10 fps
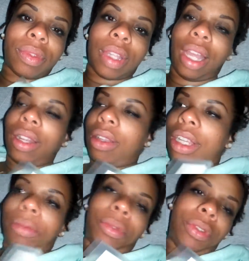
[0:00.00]
I know
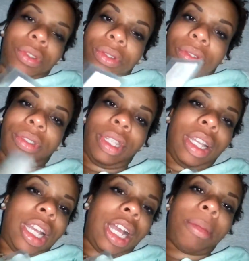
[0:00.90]
they'll pull through.
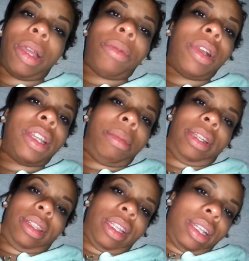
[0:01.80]
I'm not worried
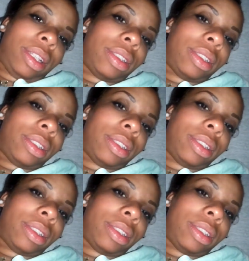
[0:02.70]
about that.